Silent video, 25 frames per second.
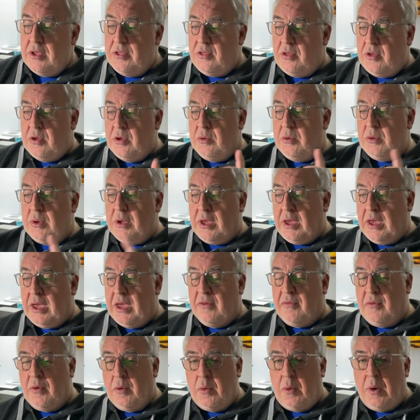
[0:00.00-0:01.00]
to
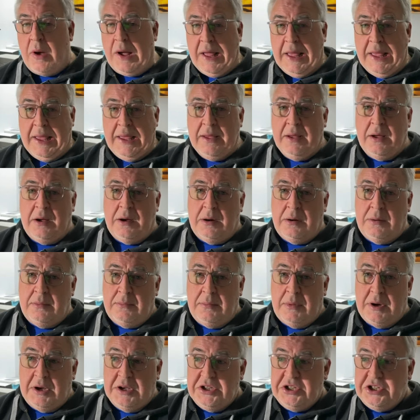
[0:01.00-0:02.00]
give away on
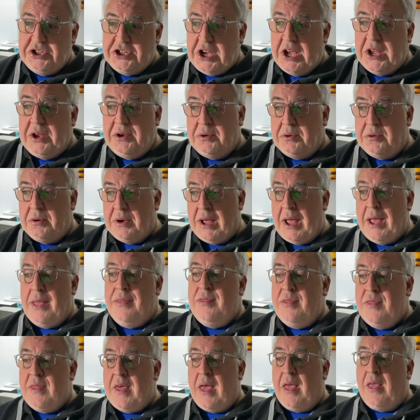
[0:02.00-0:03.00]
my channel,
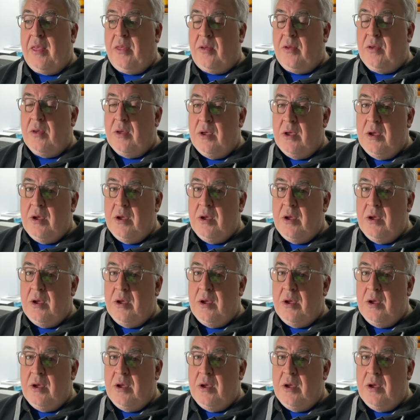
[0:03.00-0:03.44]
and that's